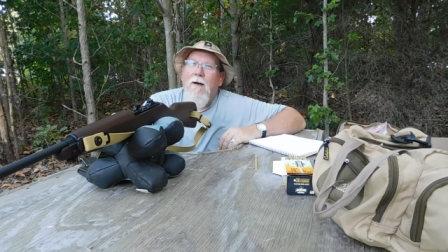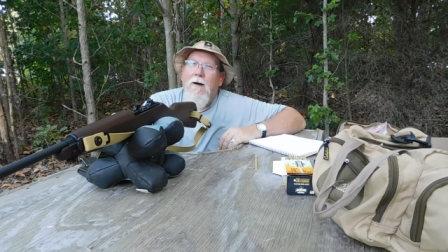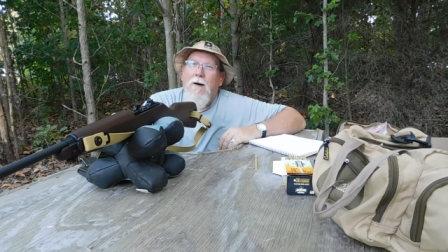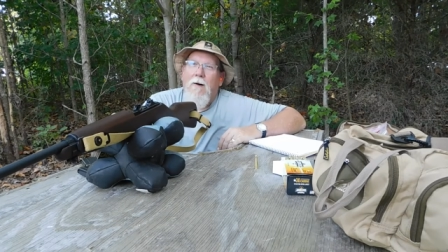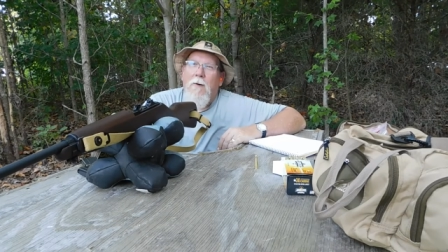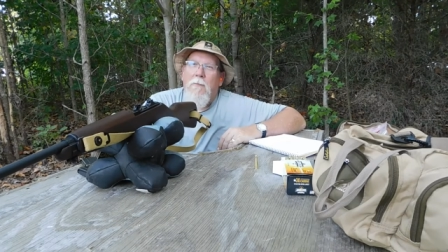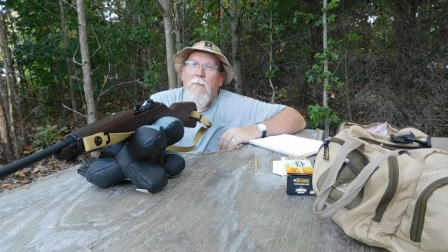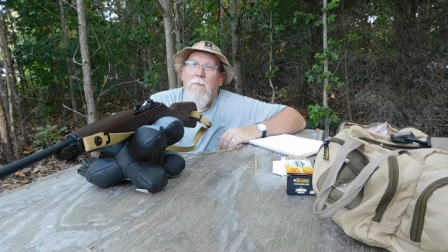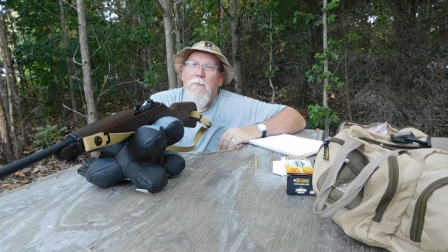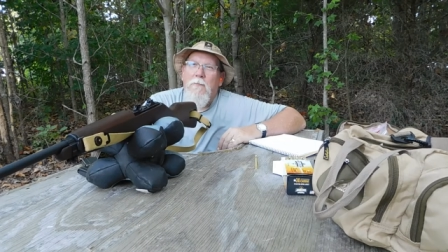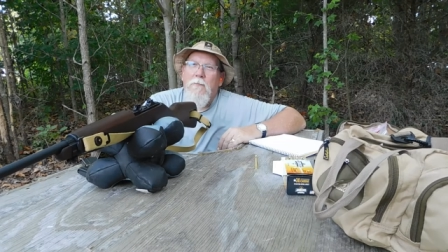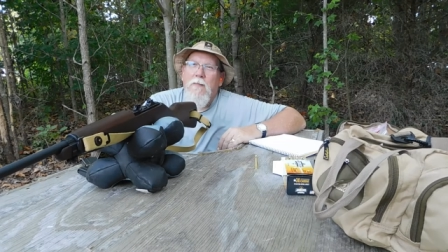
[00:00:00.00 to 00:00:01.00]
um,
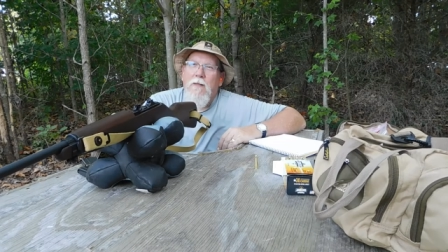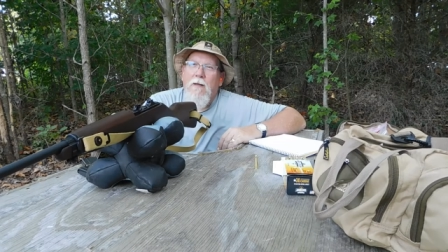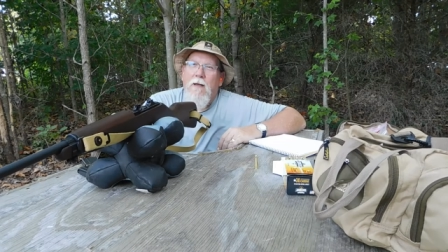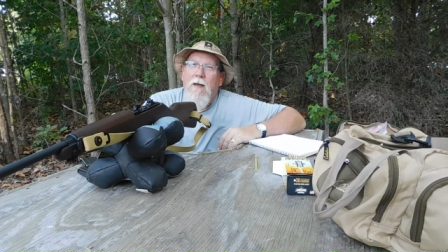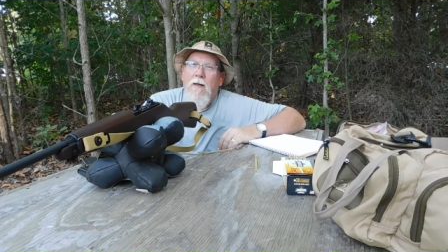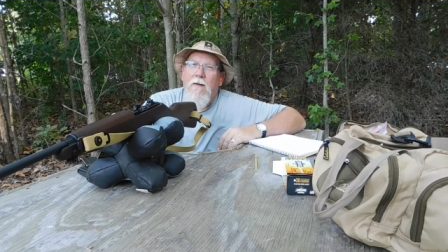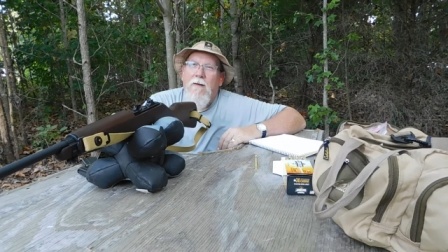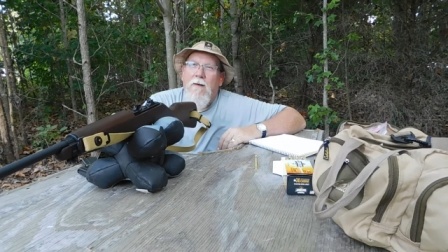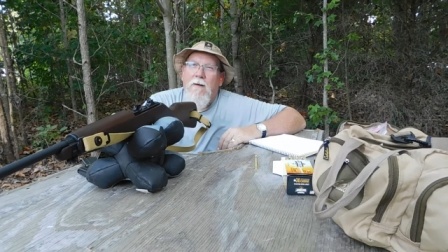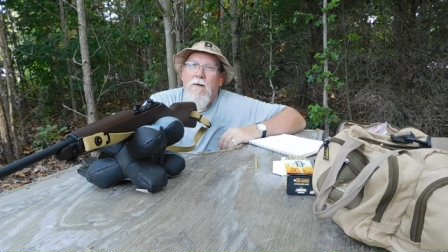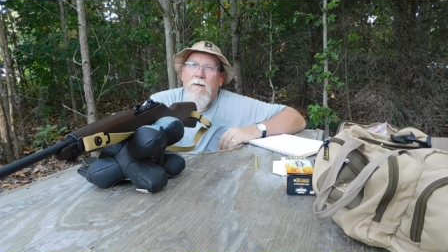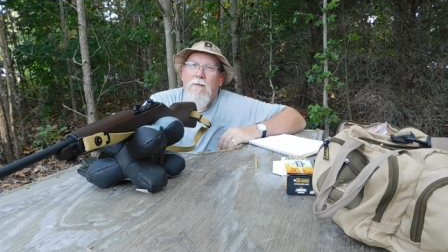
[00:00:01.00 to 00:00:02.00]
and
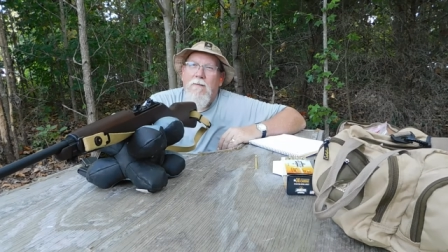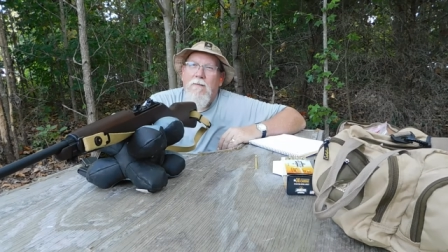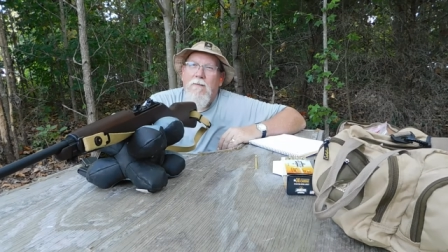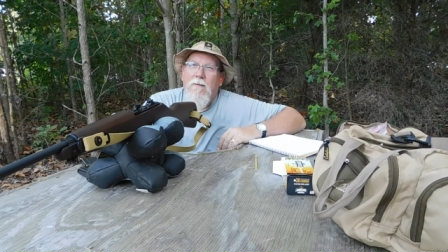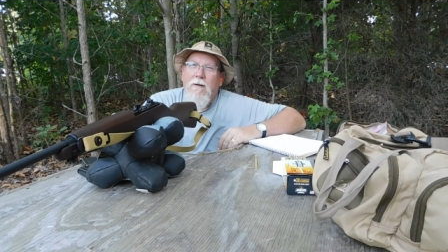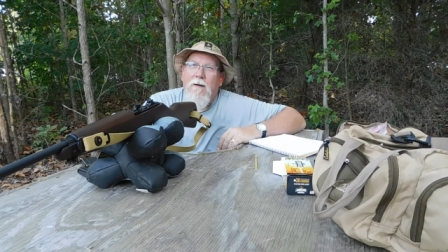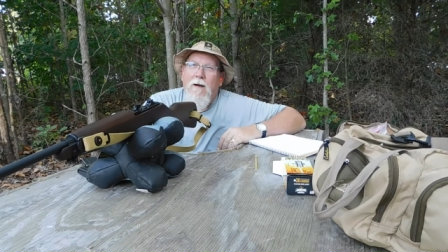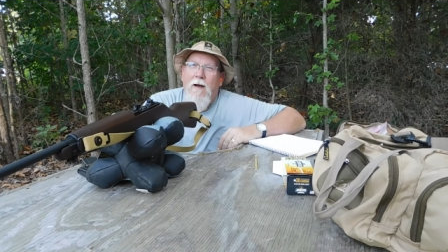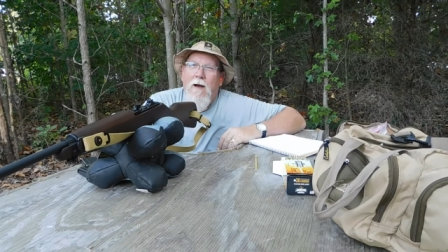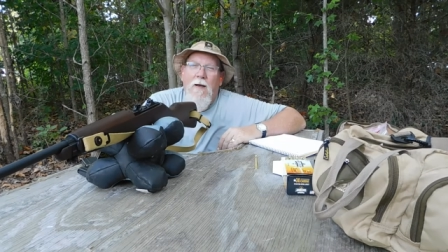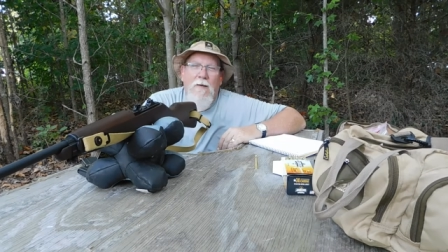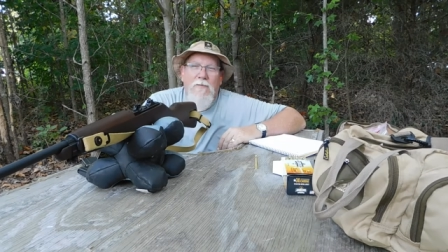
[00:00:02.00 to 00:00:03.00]
uh,
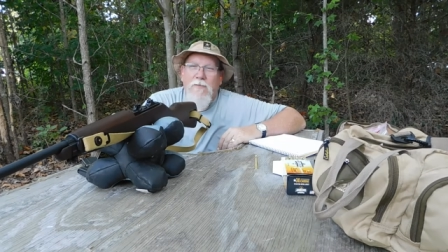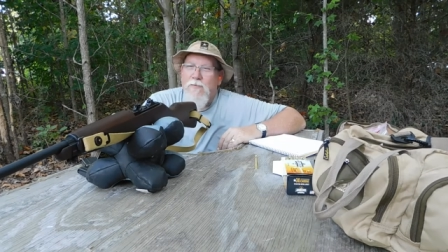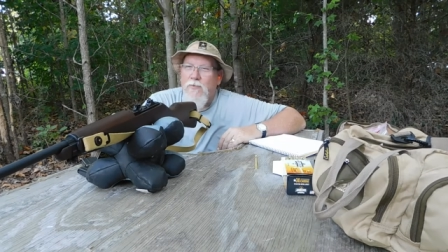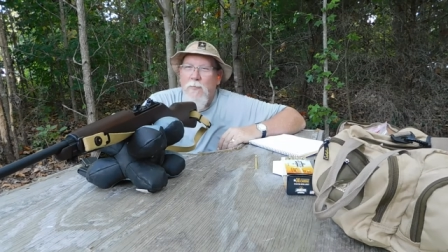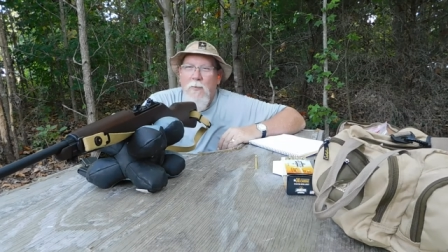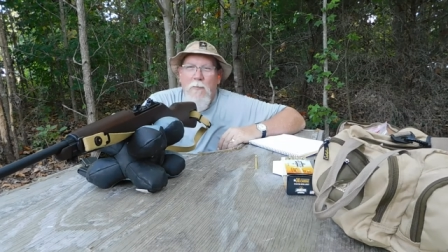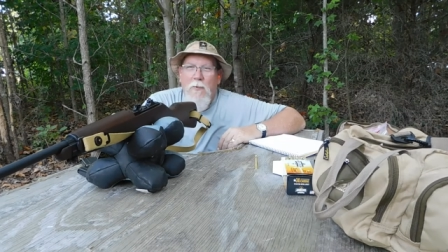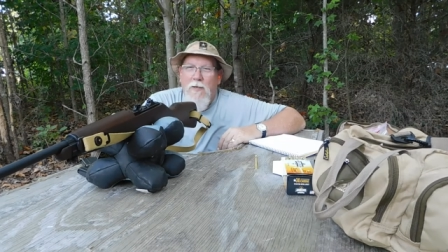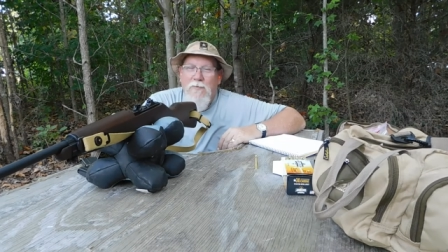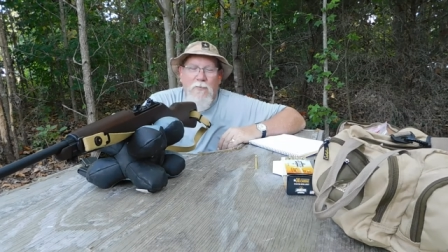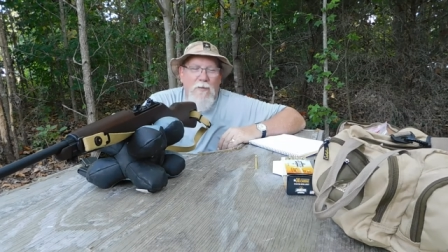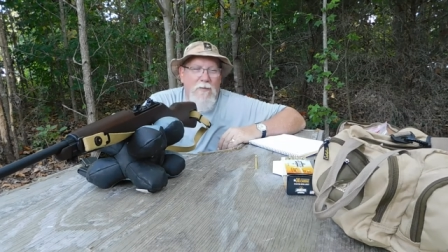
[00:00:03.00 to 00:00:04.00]
I'm just super
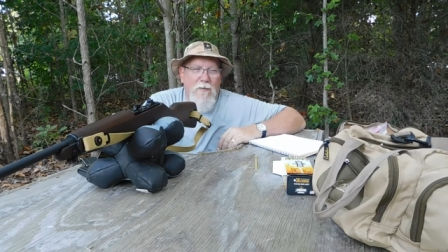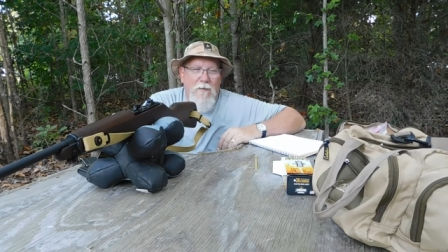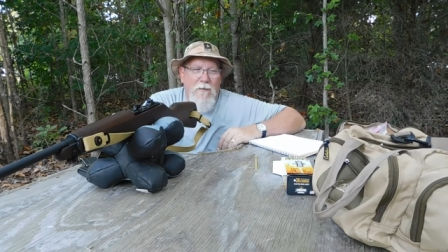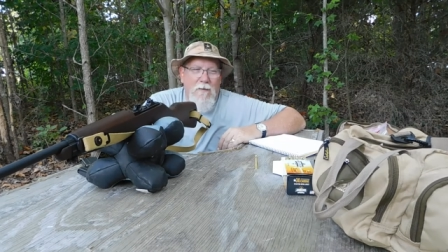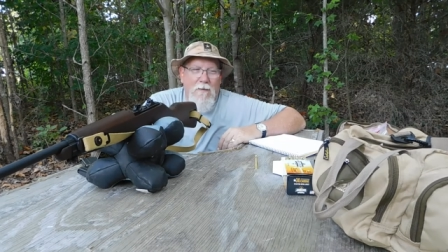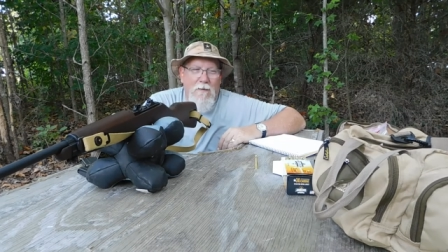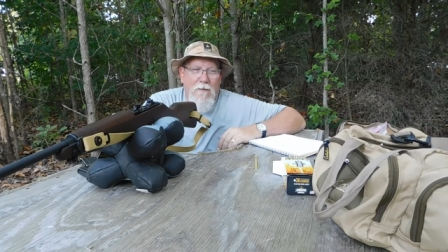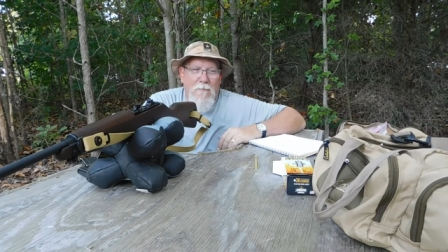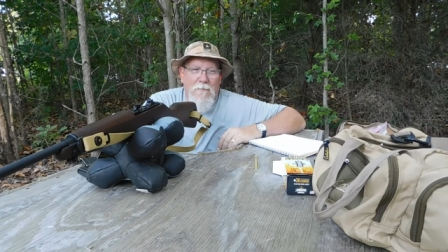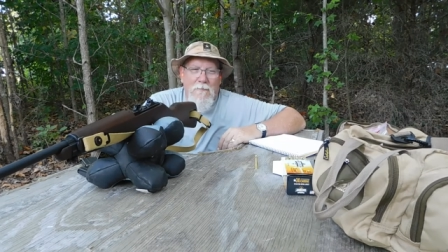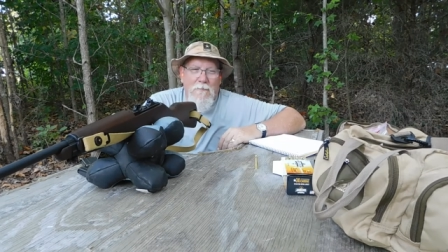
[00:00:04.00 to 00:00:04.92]
impressed with it. Um,